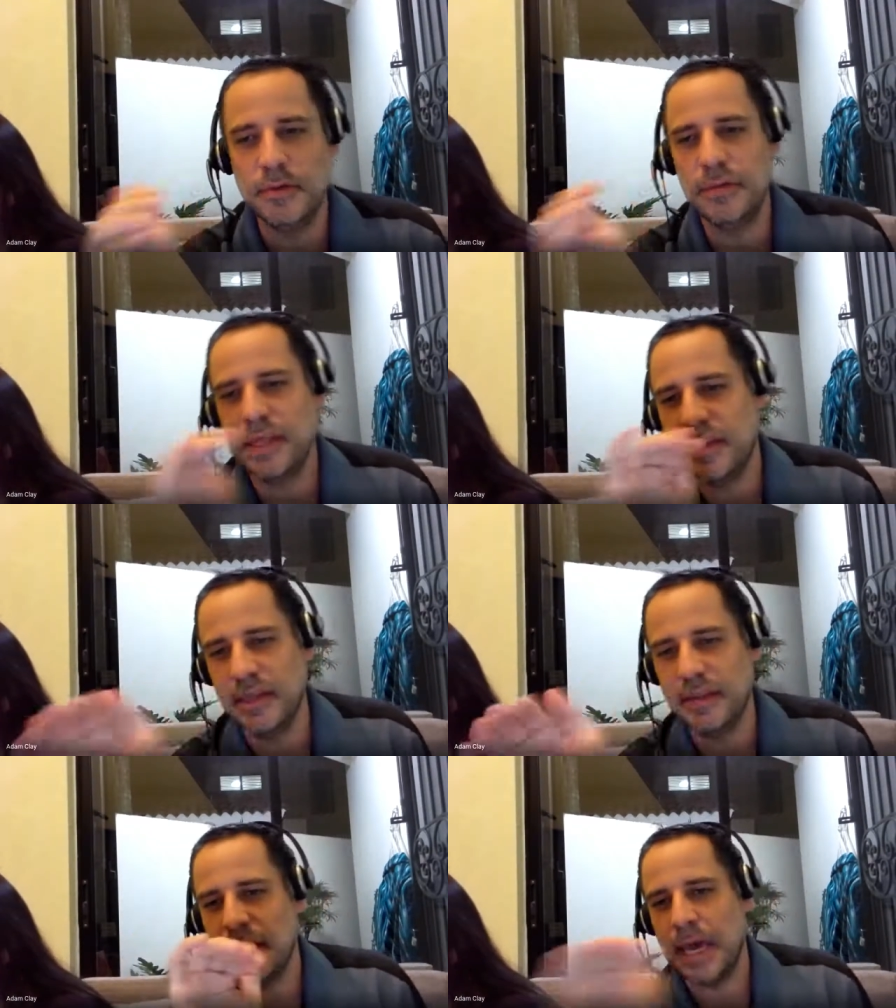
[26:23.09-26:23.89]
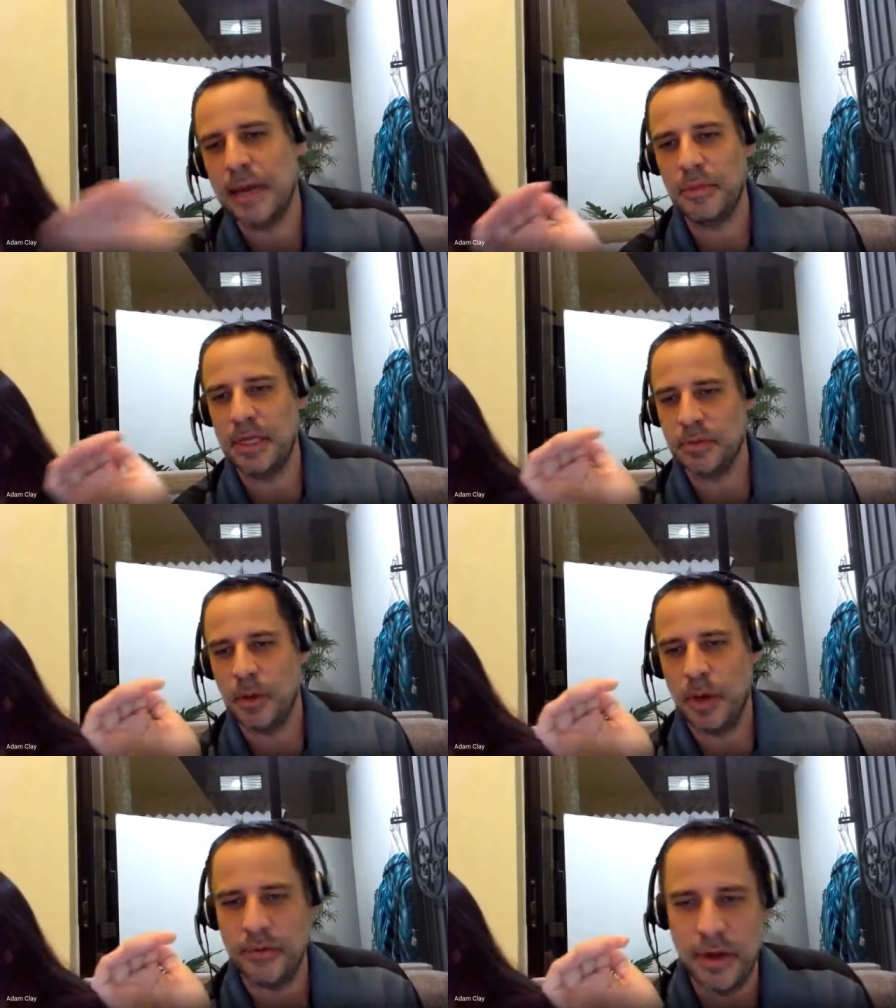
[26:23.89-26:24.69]
That thing that says Adam Clay is my
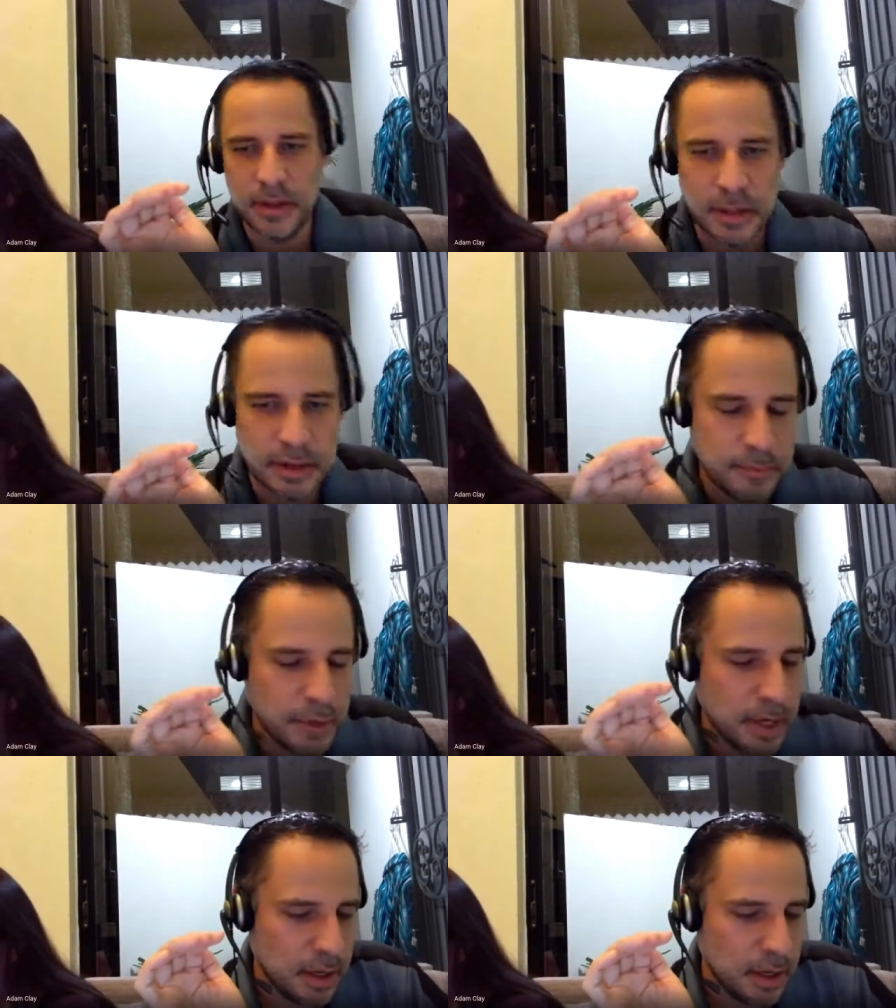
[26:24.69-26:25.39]
wife writing that in. But